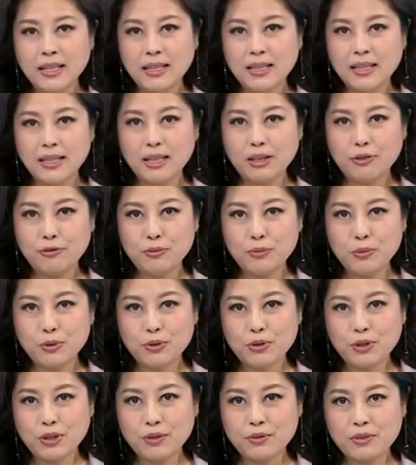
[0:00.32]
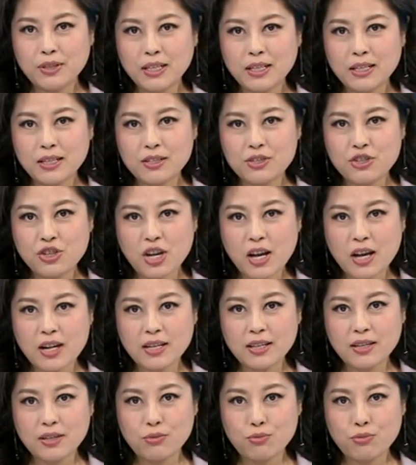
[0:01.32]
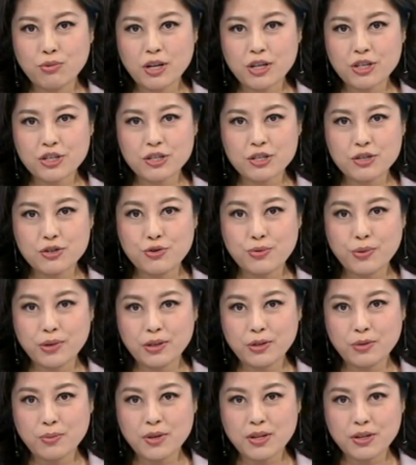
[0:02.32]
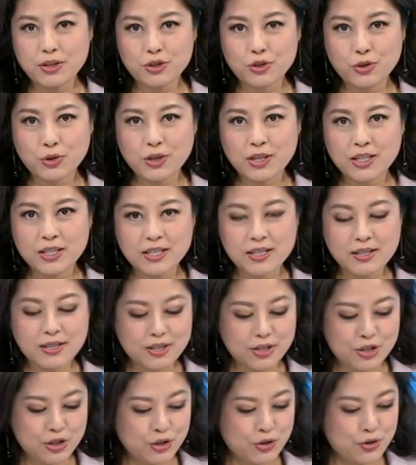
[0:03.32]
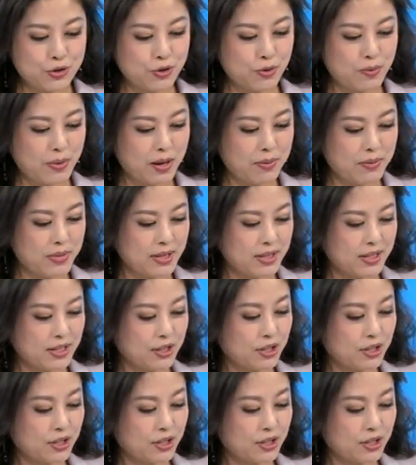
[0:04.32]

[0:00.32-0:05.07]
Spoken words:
And now for more on the China-Russia drill, we're now joined in the studio by Mr.